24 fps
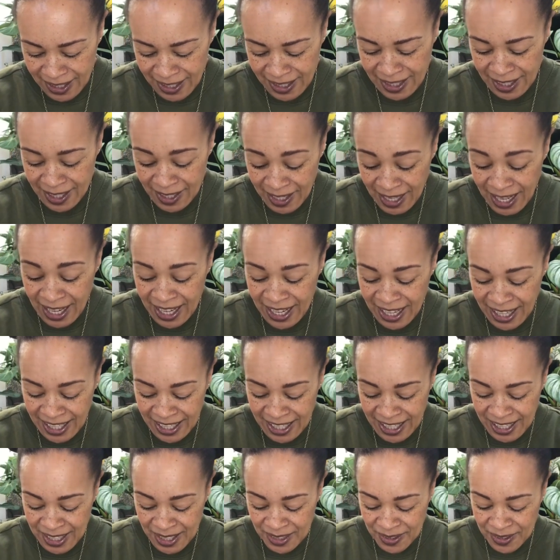So yeah,
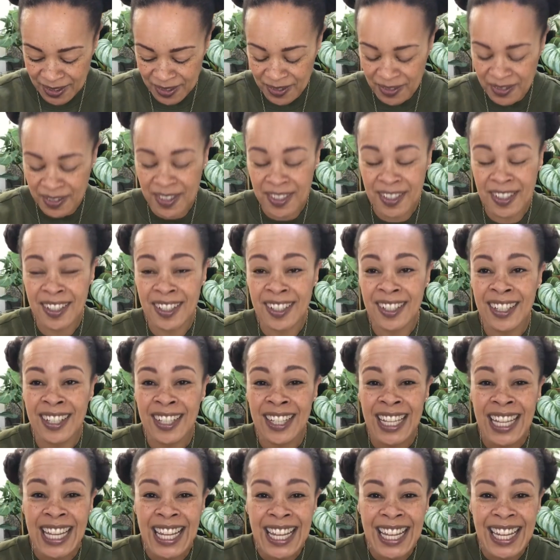it's
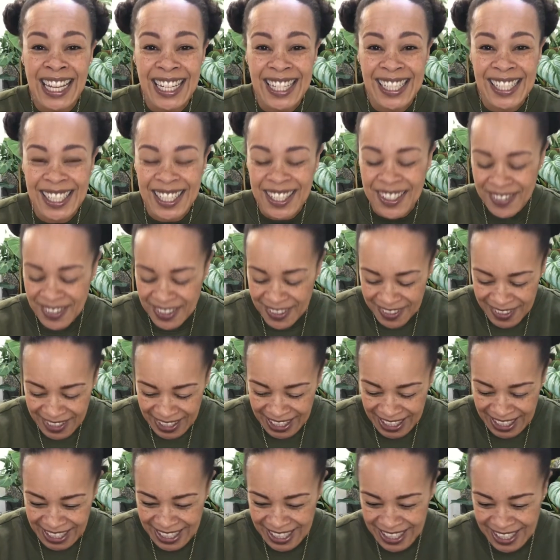going to be
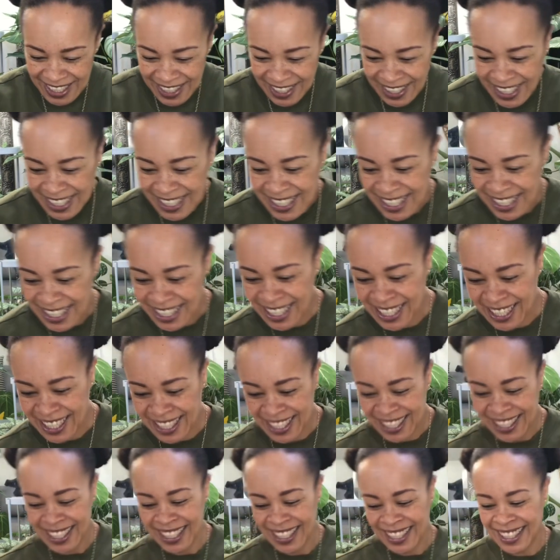really
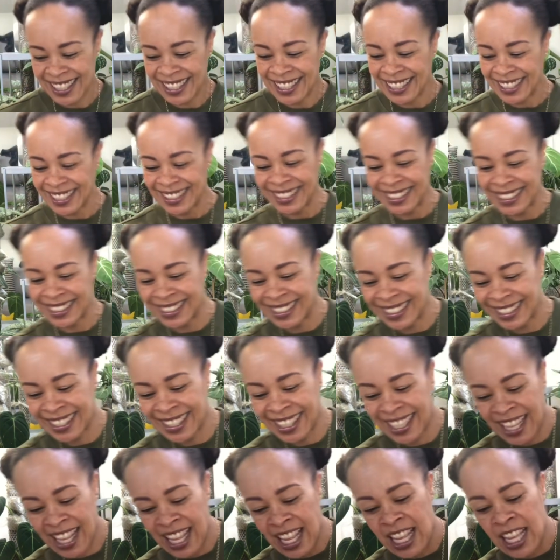exciting.
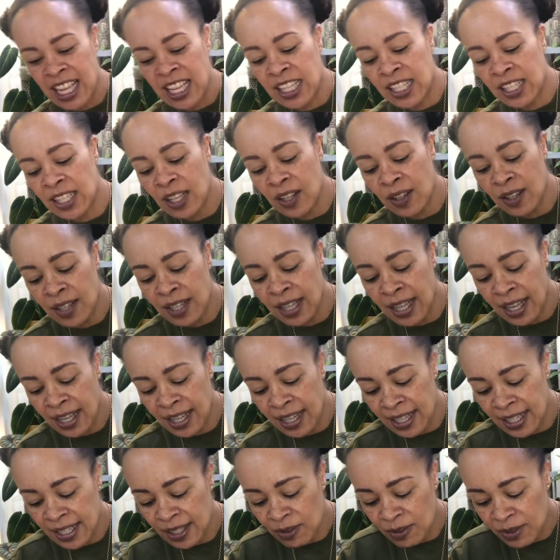So yeah,
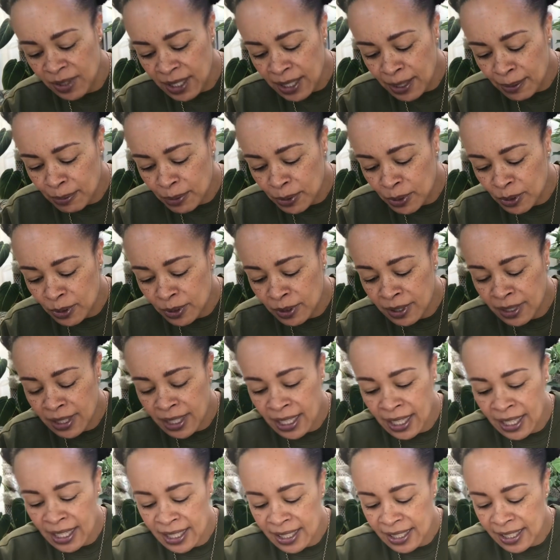it's really important
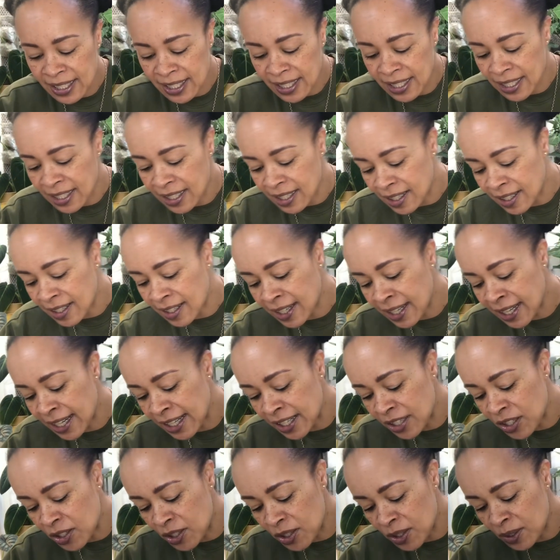that I
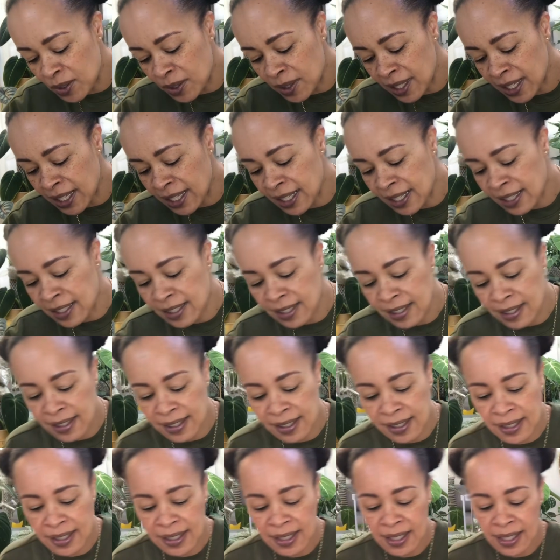do
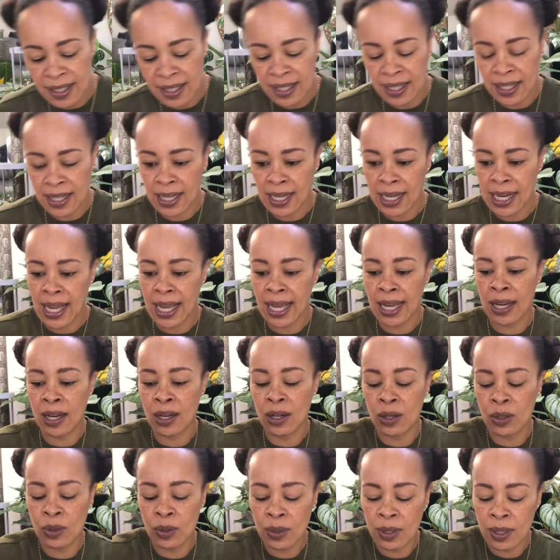this
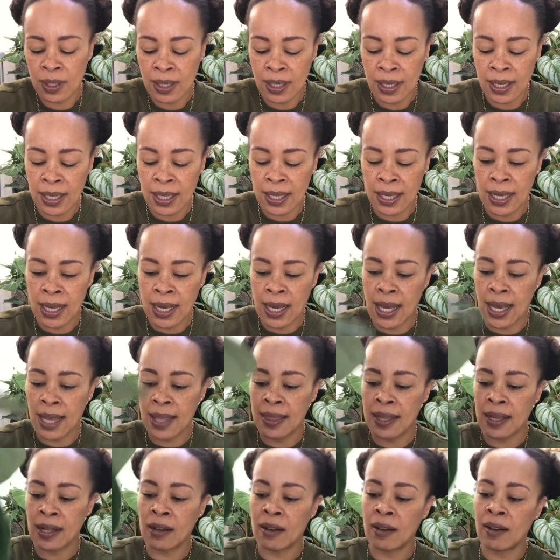now, and
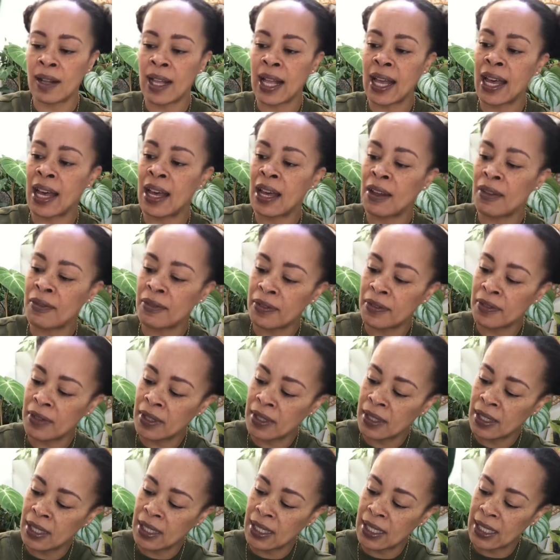then I'll have
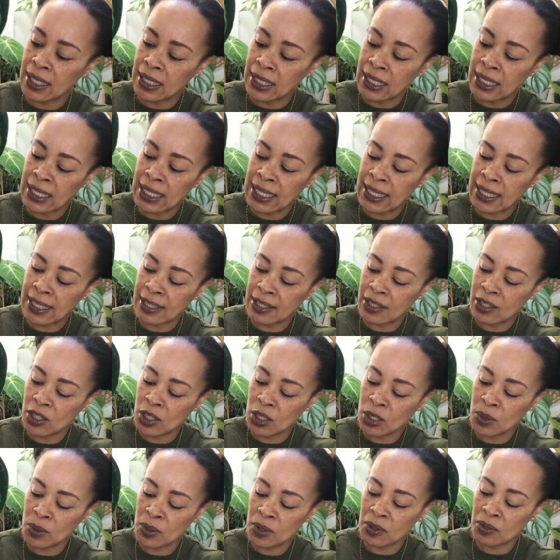at least
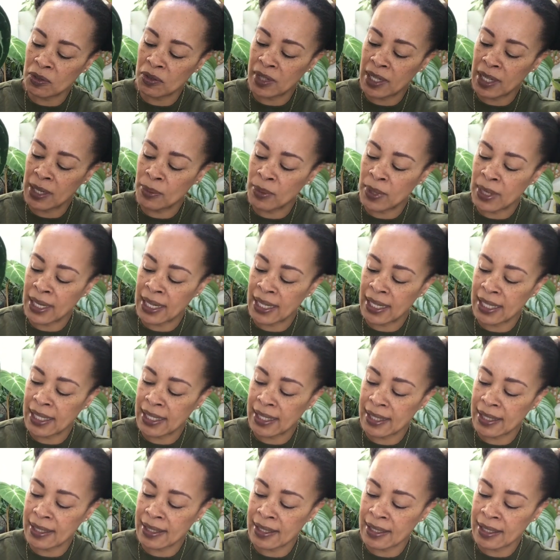2 or 3
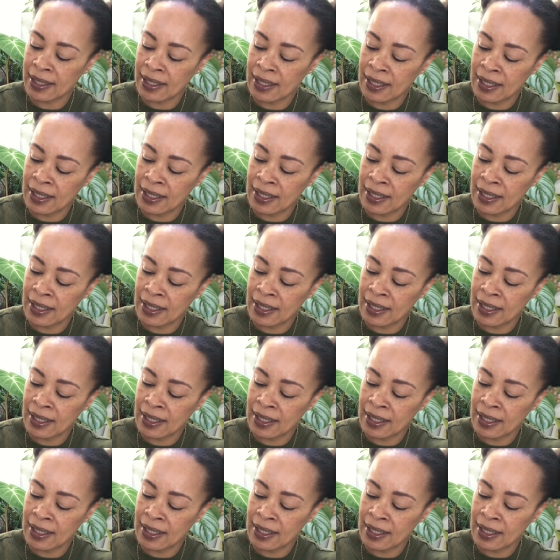weeks